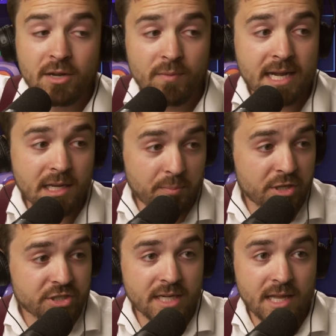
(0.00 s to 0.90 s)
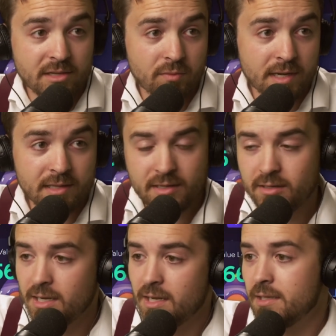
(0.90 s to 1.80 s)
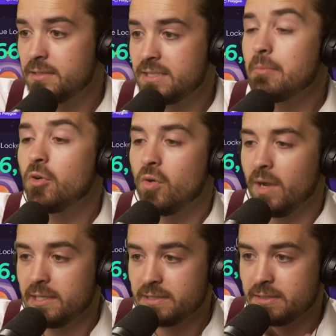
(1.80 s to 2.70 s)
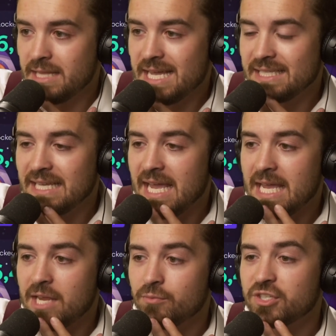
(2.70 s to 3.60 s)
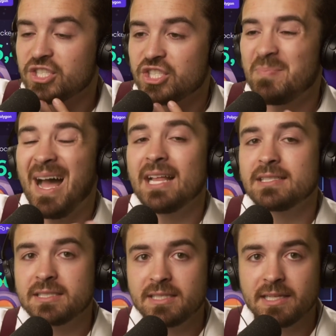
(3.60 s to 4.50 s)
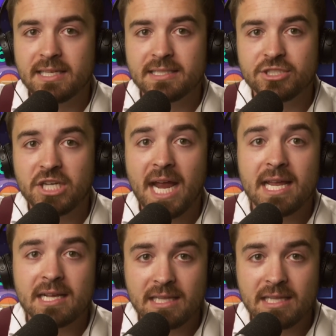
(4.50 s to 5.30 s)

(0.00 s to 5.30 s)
they're ready to push another one of their stable coins. They say in response to this giant